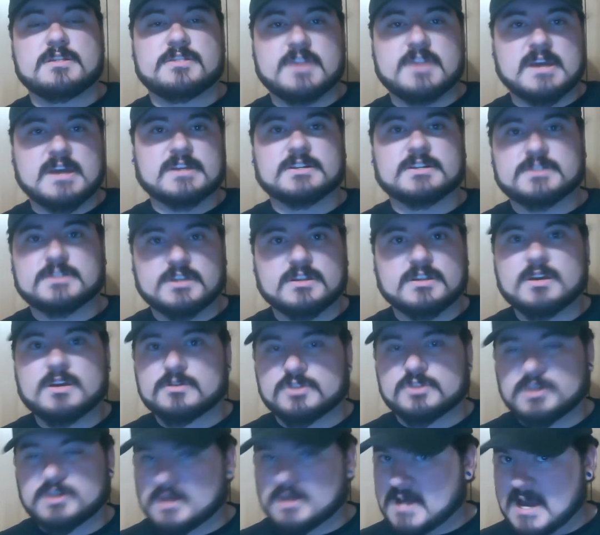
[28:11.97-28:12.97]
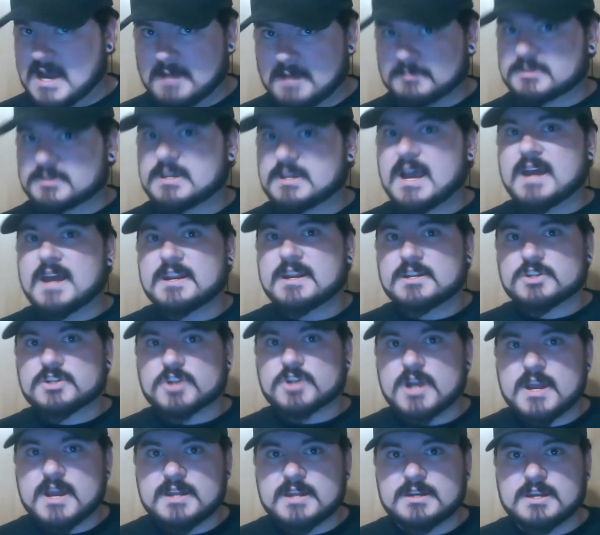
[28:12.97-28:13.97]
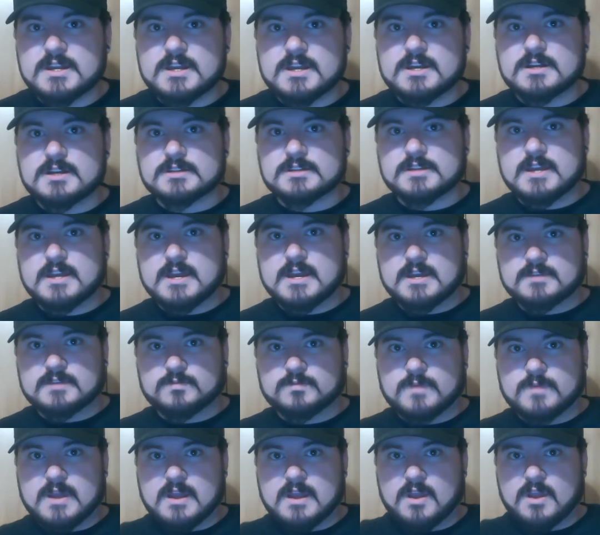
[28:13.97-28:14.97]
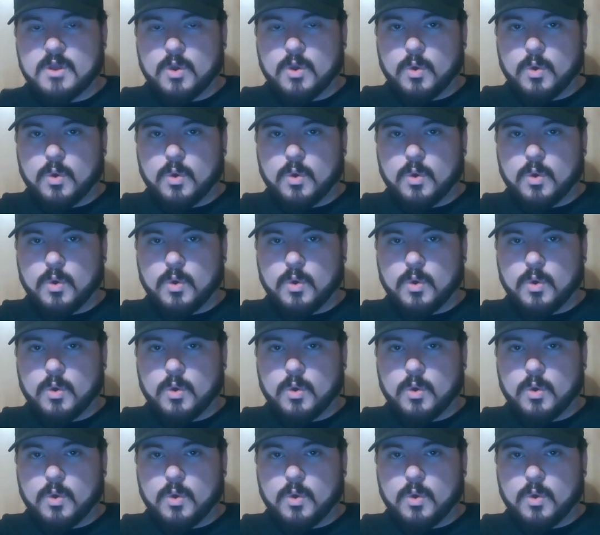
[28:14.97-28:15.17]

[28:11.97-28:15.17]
thanks to those lopsided trade deals, has went